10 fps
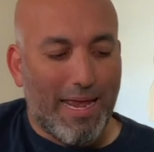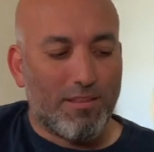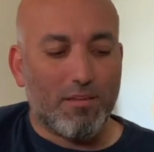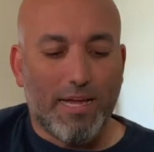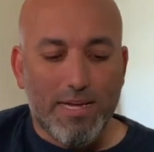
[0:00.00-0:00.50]

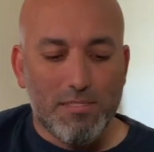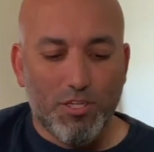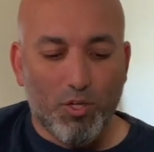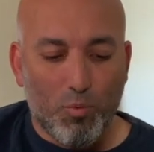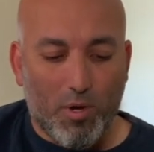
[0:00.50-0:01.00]
the last thing
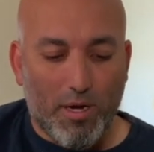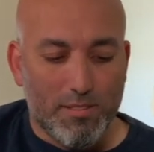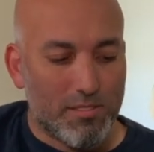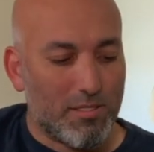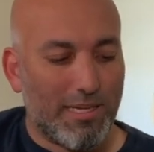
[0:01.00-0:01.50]
you'll
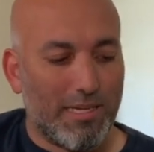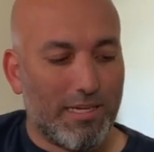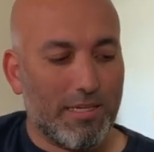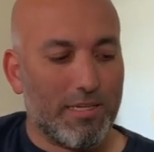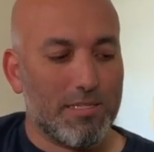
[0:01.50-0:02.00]
want
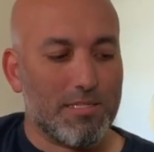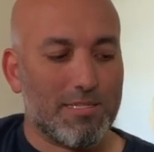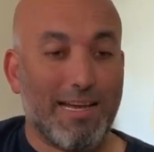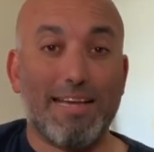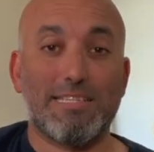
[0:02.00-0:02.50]
is
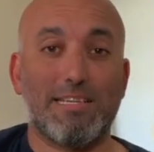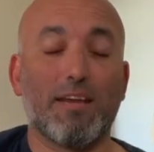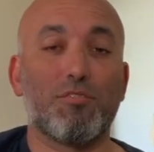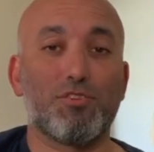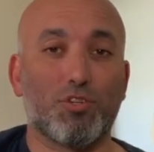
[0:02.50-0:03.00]
a set
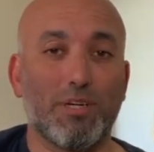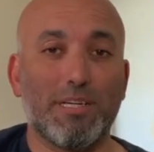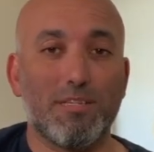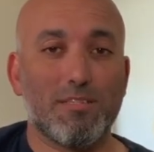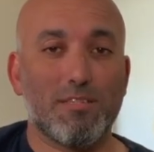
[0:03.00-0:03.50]
of
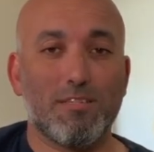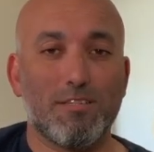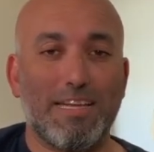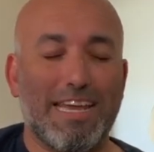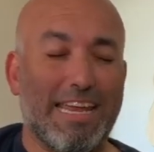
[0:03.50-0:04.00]
strings
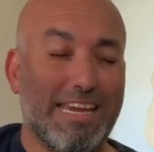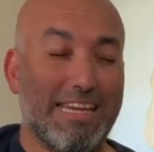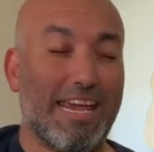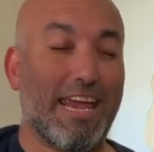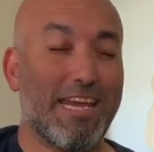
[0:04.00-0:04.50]
in
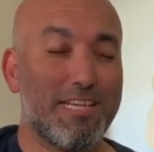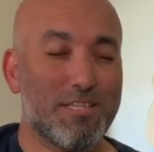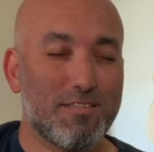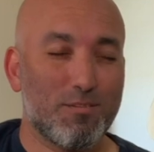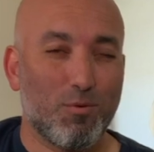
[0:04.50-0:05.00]

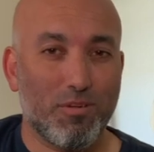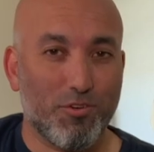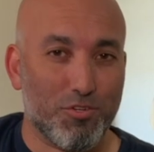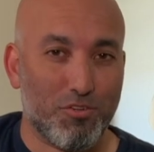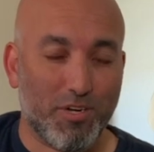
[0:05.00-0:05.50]
case one of
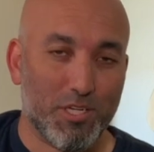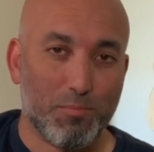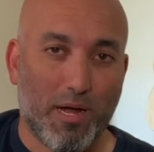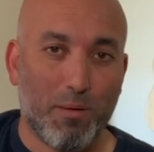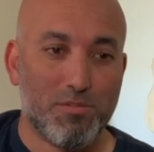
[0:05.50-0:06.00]
your strings
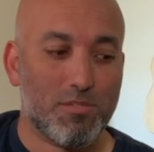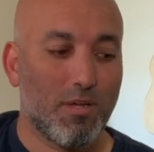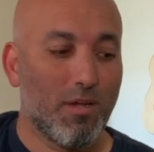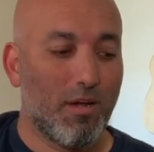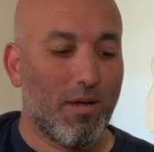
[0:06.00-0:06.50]
pops.
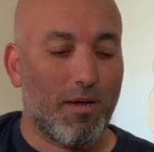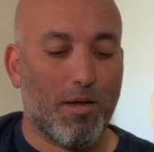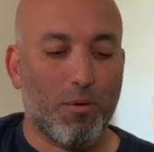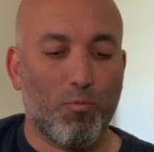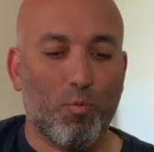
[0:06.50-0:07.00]

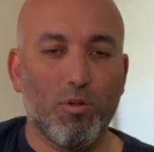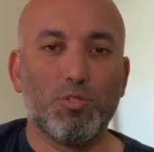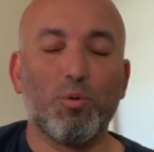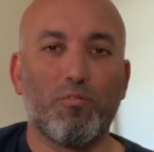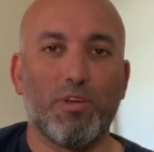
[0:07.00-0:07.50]
We'll
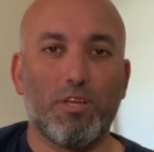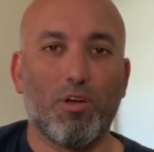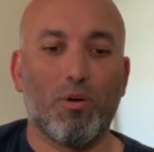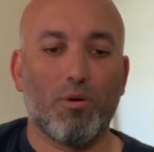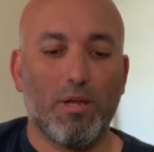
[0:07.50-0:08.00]
do a
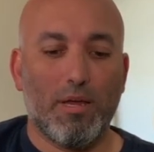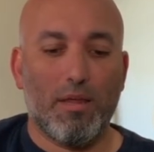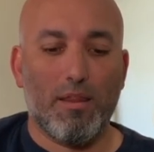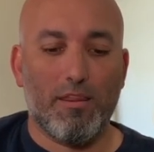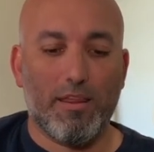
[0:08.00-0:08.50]
video
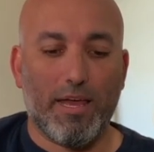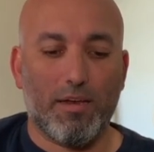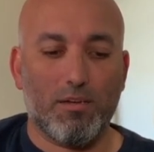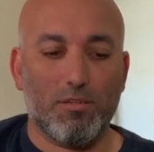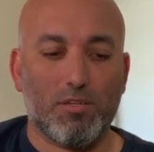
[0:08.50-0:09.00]

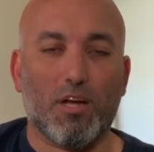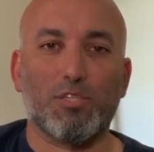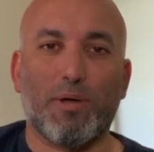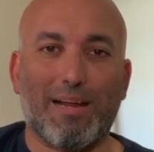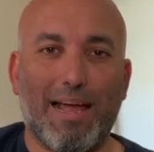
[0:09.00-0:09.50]
that talks
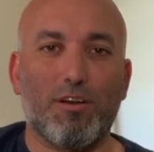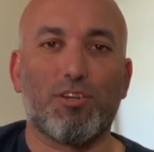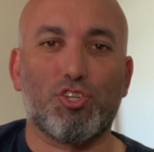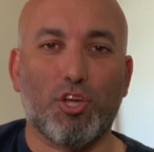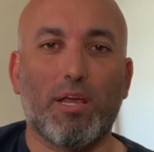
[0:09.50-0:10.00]
about how to
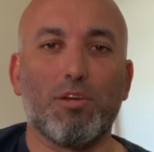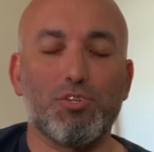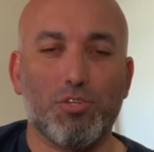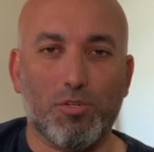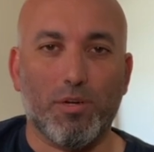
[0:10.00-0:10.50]

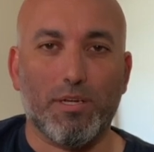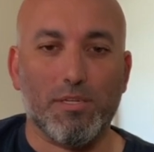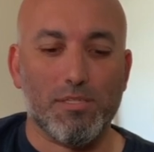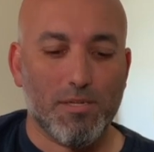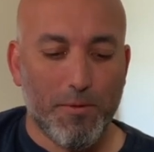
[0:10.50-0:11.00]
change
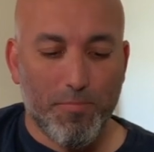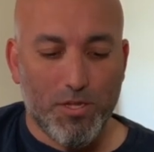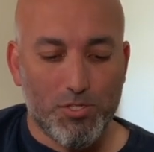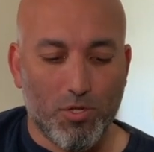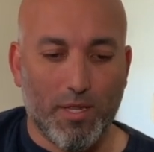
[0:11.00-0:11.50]
strings
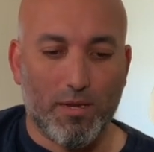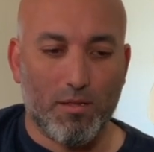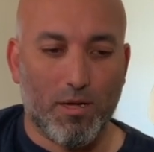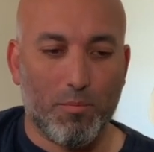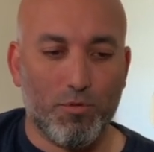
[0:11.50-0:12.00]
so that
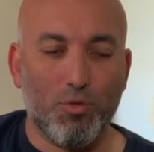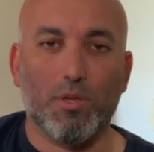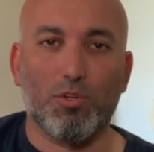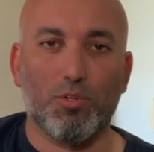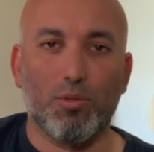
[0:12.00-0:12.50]
you
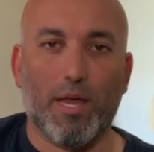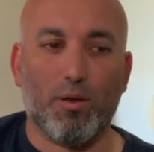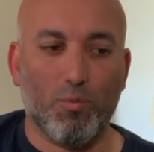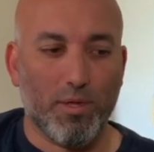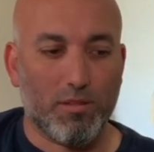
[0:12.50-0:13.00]
can do
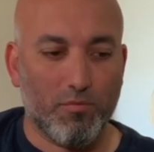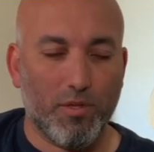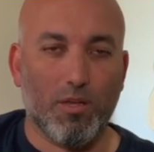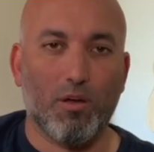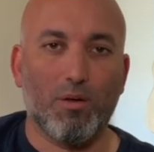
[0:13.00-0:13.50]
that with the
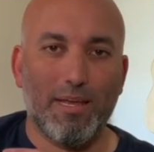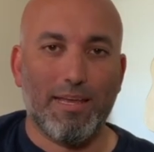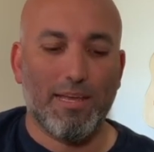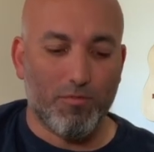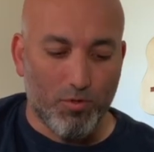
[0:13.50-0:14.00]
video
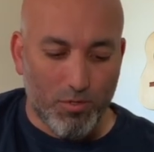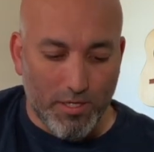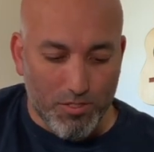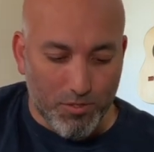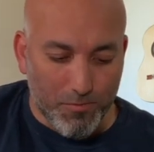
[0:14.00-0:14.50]
if you
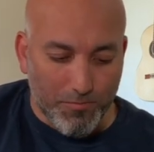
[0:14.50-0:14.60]
need to.